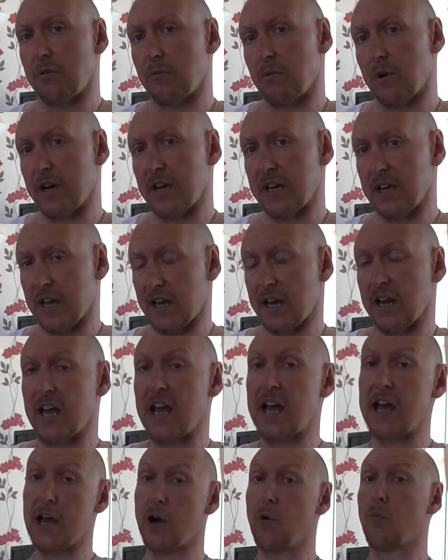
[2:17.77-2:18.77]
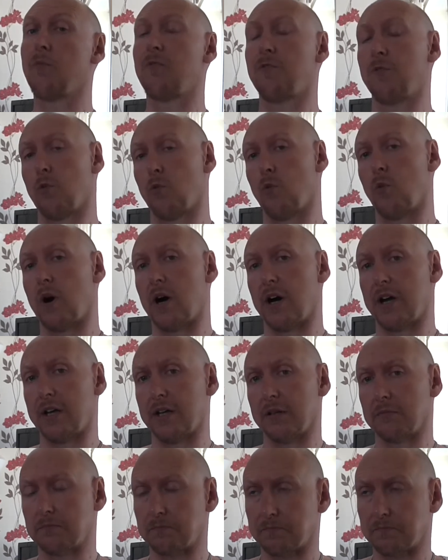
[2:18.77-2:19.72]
way and a helpful way.